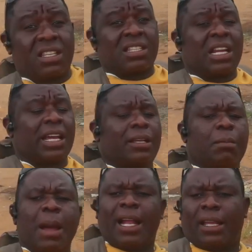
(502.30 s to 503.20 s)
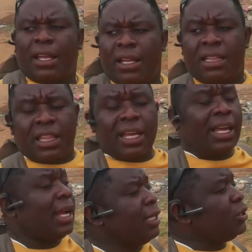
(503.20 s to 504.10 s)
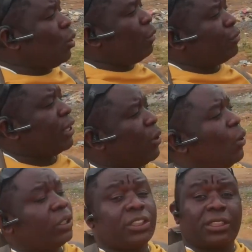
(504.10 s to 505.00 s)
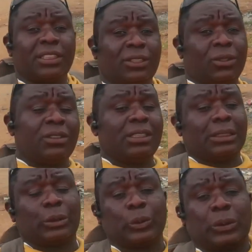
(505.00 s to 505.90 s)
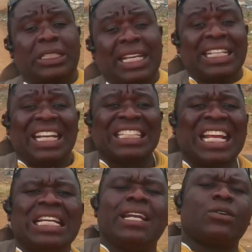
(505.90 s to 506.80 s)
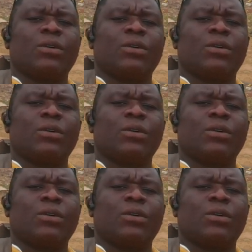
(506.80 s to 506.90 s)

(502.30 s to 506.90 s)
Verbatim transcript: like marking the end of the hot season today. Yesterday it was